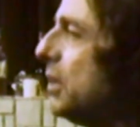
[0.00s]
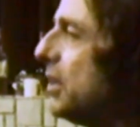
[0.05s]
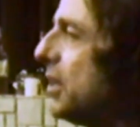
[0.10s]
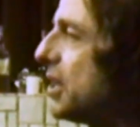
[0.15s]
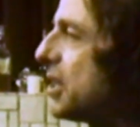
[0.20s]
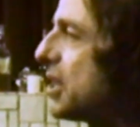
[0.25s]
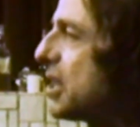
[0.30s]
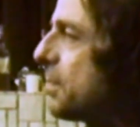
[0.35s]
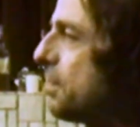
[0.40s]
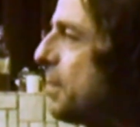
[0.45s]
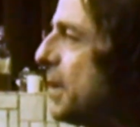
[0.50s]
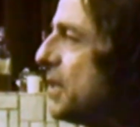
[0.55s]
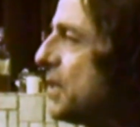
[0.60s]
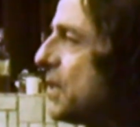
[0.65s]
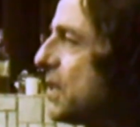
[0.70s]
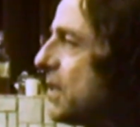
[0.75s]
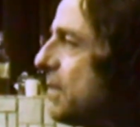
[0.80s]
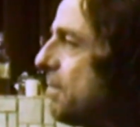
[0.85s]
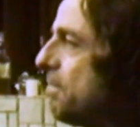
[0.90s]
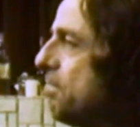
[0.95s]
with
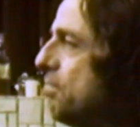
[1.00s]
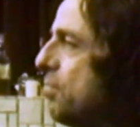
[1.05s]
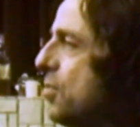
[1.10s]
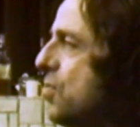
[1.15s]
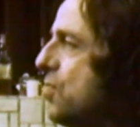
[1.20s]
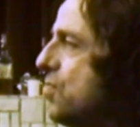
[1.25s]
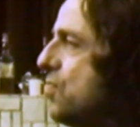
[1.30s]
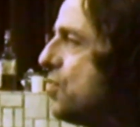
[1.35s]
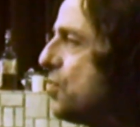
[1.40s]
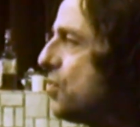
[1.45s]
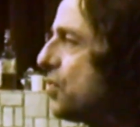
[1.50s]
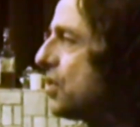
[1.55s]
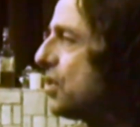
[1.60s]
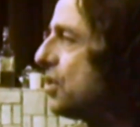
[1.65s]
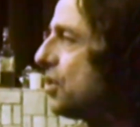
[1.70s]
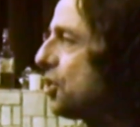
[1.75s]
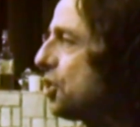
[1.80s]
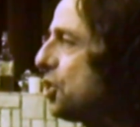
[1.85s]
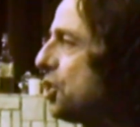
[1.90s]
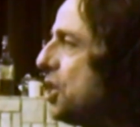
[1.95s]
expensive booze
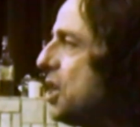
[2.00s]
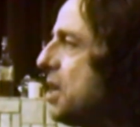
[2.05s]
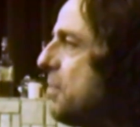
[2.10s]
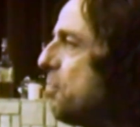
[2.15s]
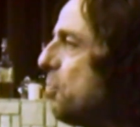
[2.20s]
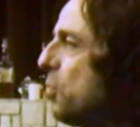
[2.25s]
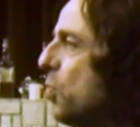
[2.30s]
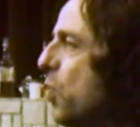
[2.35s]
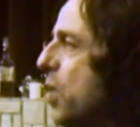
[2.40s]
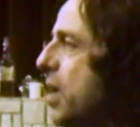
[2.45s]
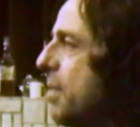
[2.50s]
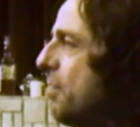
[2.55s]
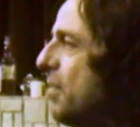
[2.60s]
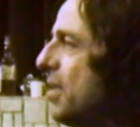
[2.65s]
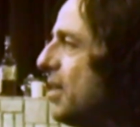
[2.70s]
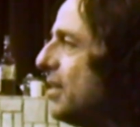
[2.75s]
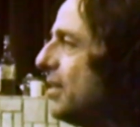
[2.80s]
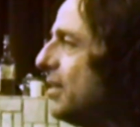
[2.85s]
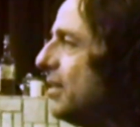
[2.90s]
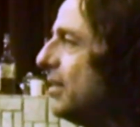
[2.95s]
and cheap
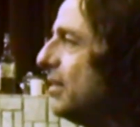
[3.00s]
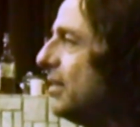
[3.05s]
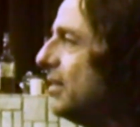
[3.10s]
women.